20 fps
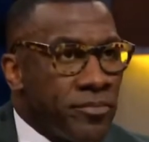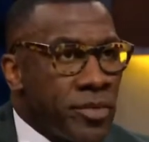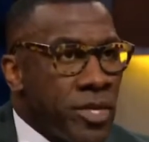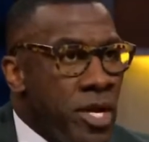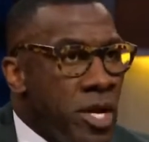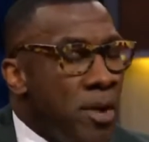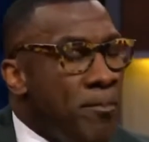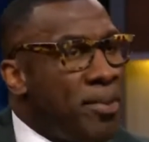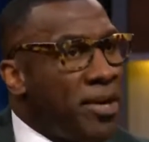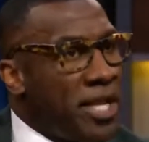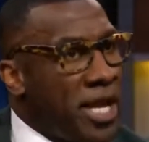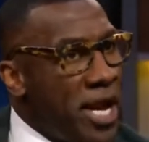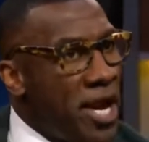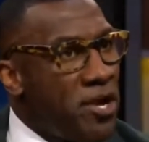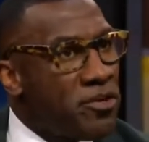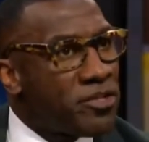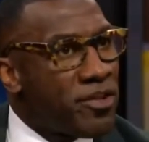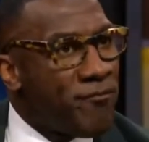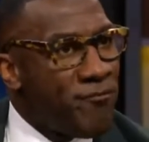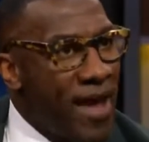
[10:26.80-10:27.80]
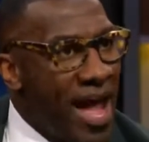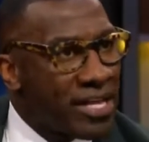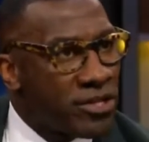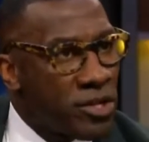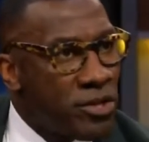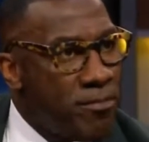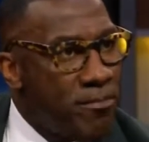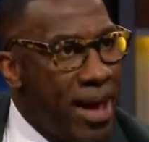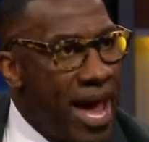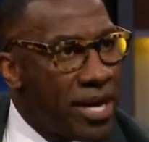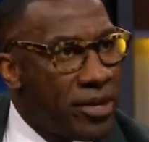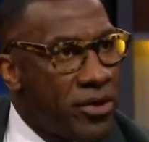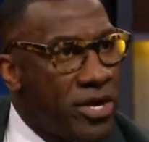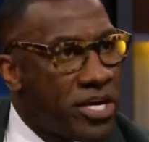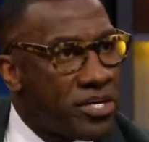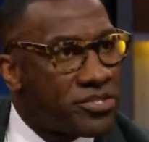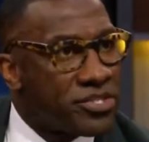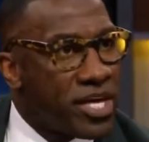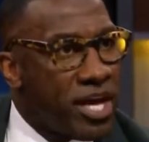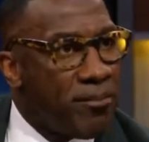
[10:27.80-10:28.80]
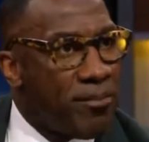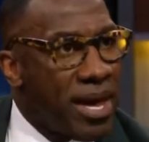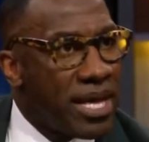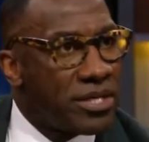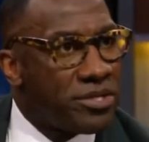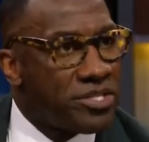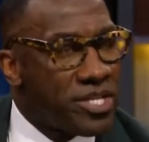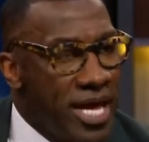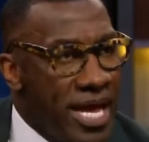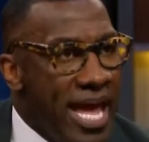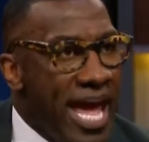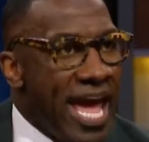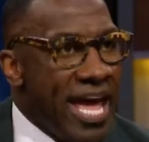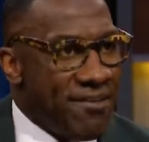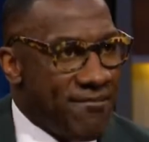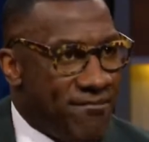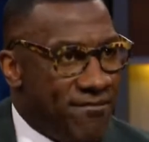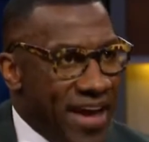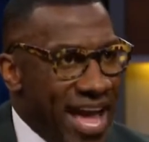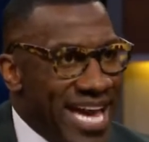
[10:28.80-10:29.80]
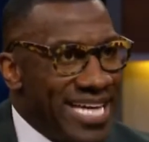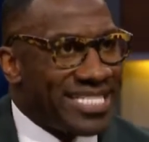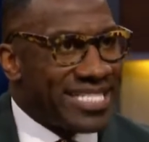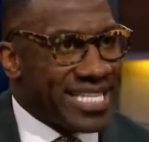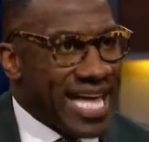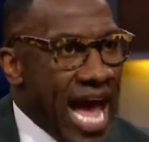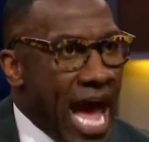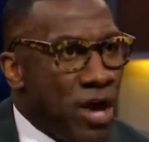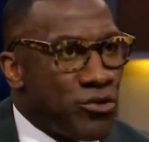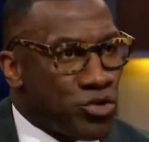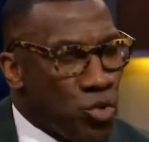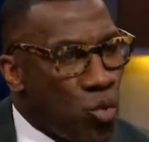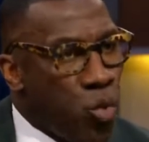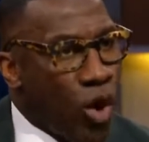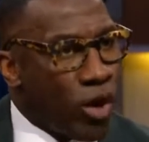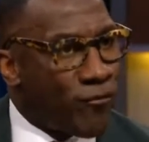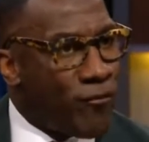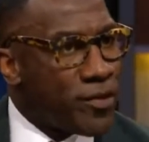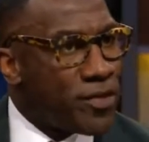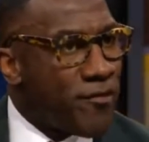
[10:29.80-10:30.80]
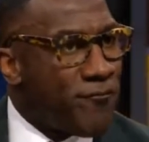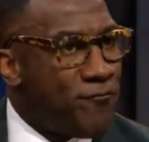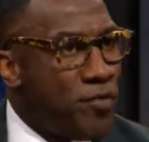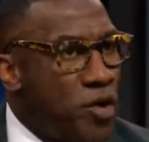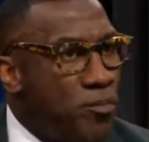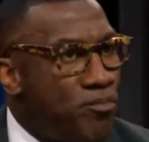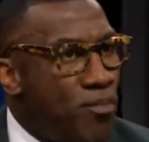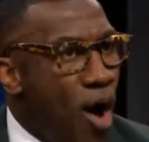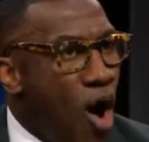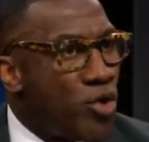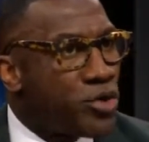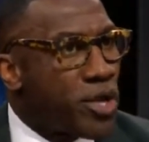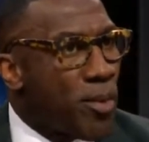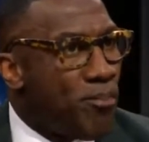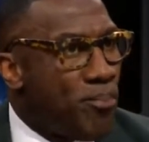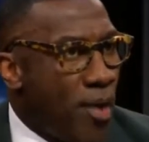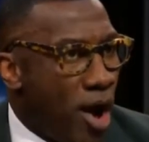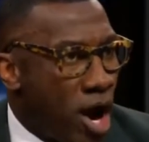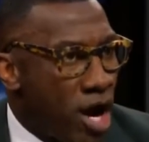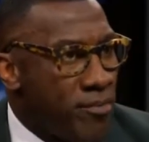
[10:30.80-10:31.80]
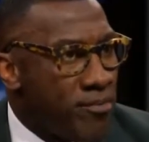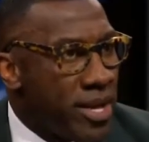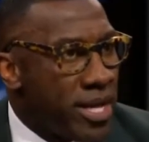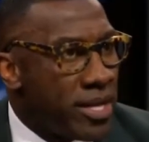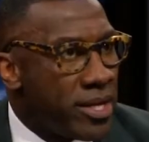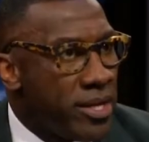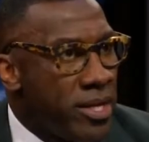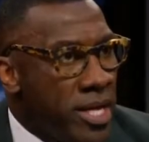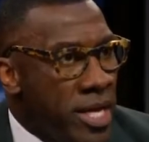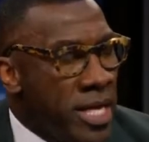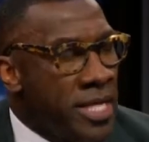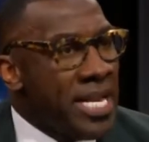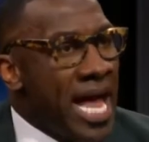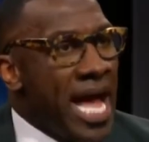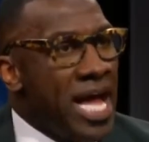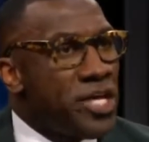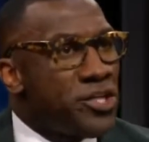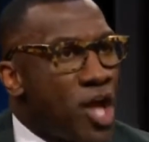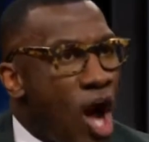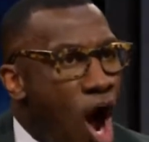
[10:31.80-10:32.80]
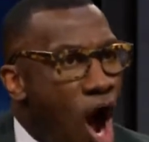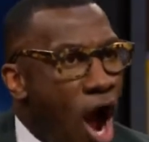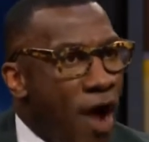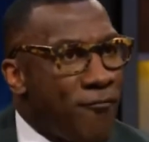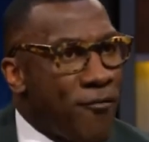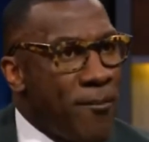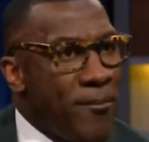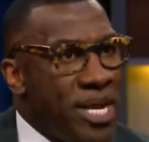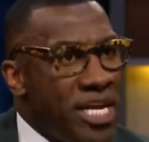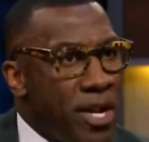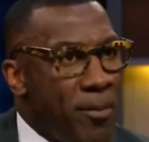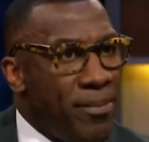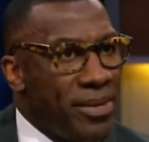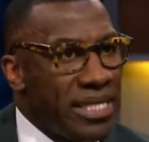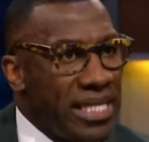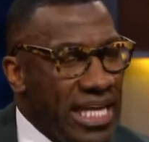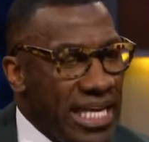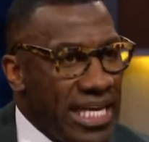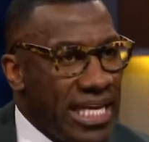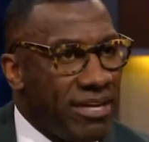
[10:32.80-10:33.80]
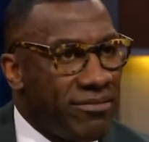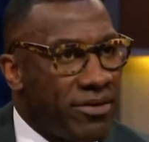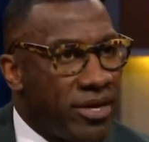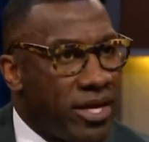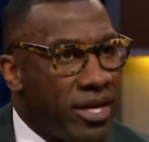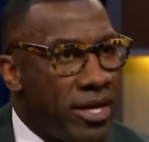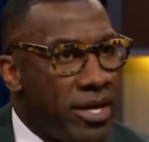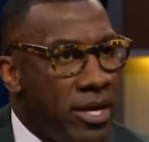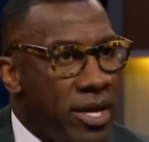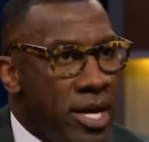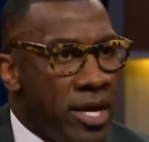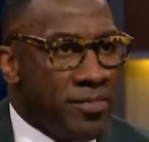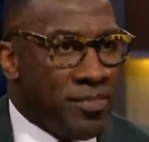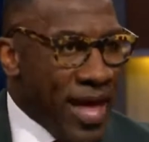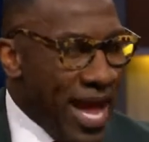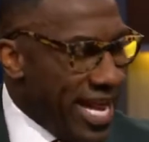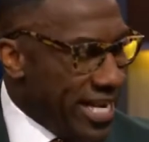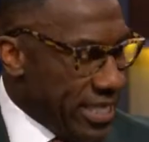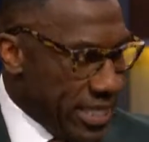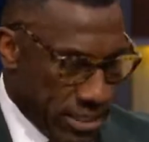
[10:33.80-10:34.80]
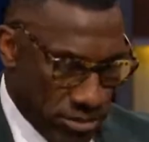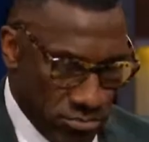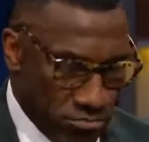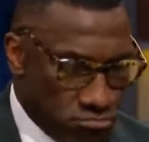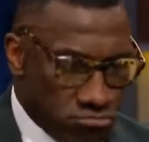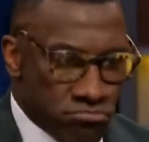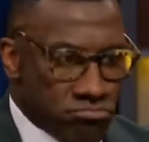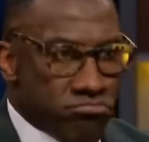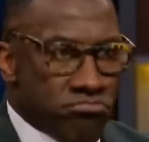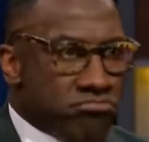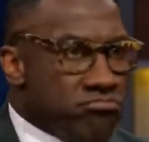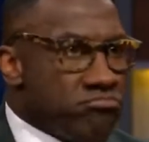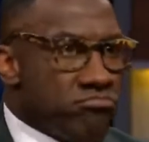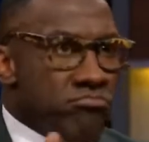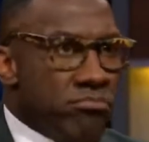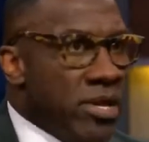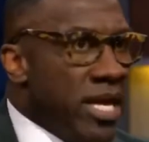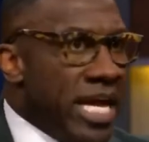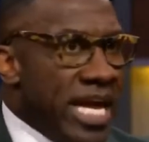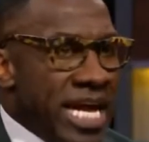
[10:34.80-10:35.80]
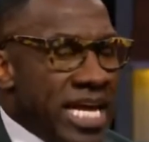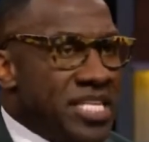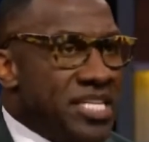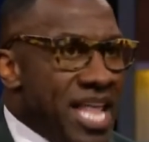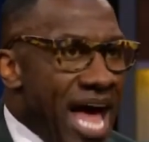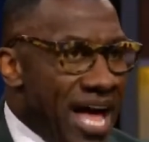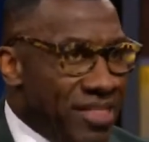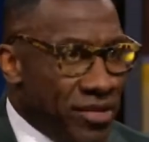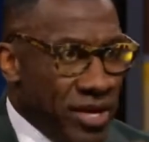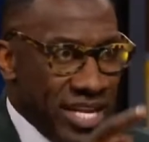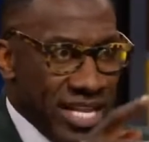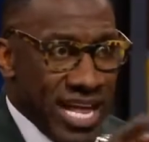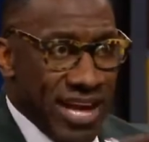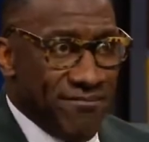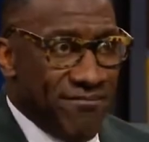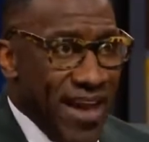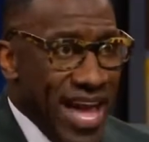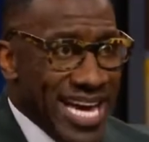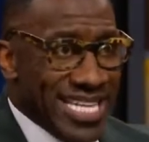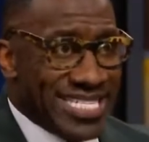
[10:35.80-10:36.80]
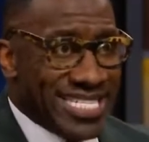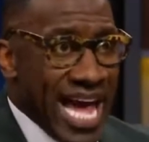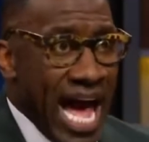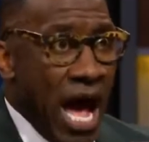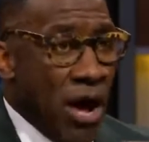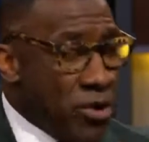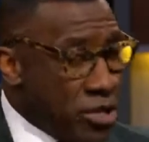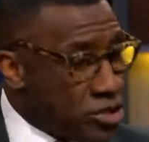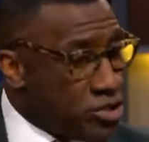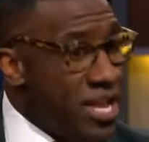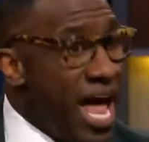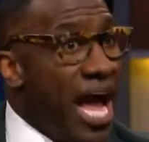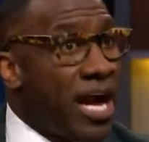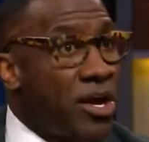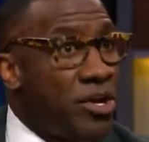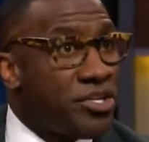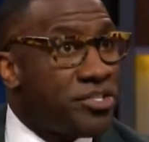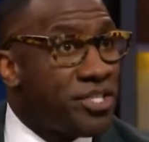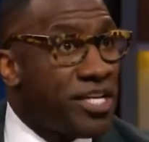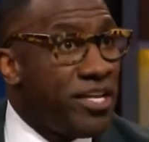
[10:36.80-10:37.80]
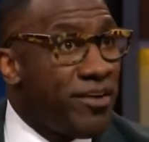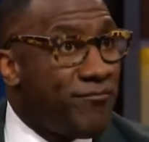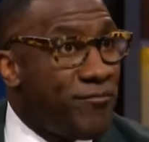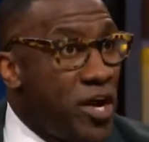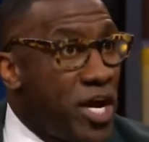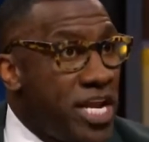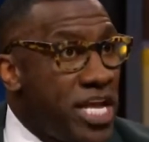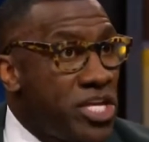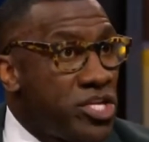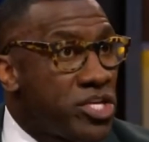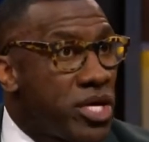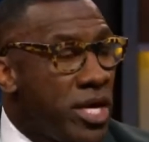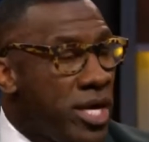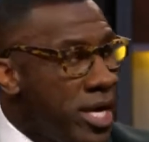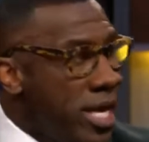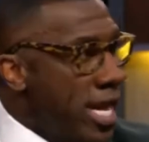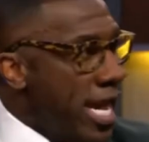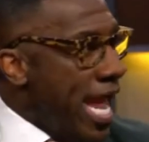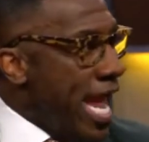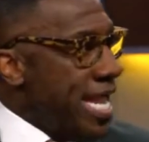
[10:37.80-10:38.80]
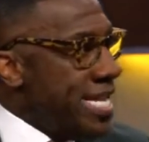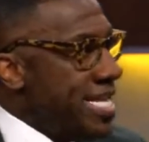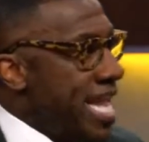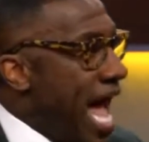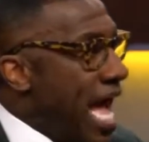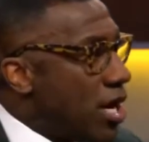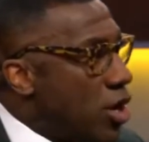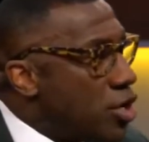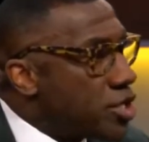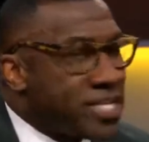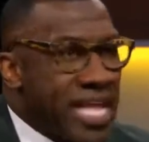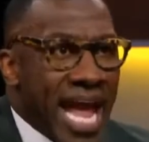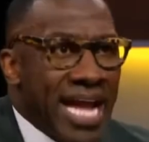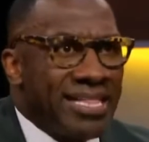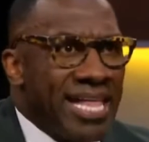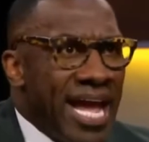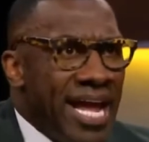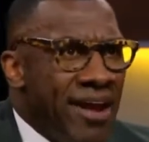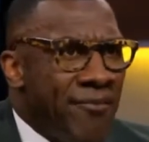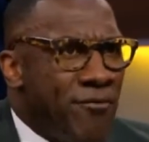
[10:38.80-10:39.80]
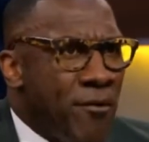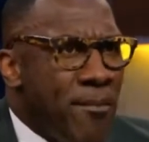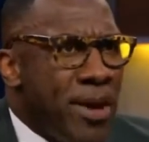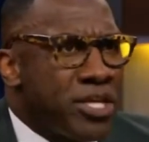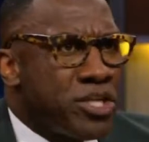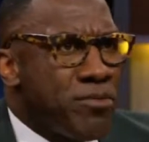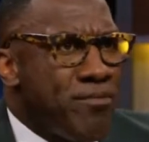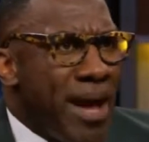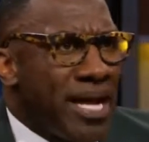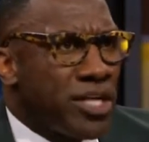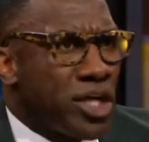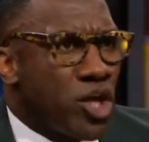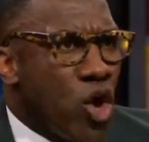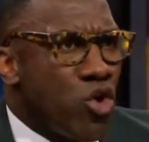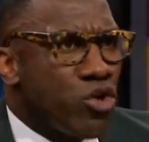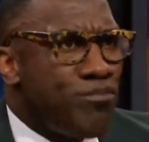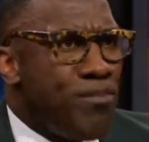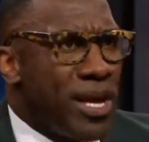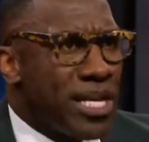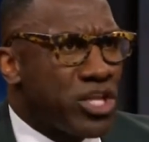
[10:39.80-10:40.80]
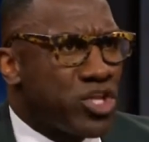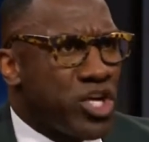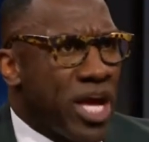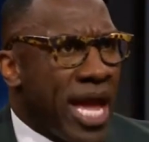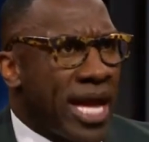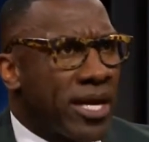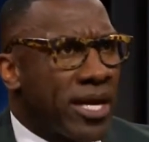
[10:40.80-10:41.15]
But here's the fact of the matter is, Skip Bayless, advanced scouts work for the football department. Now, it's hard for me to believe that the advanced scout is not going to see the footage and not going to take that information back to Coach Belichick.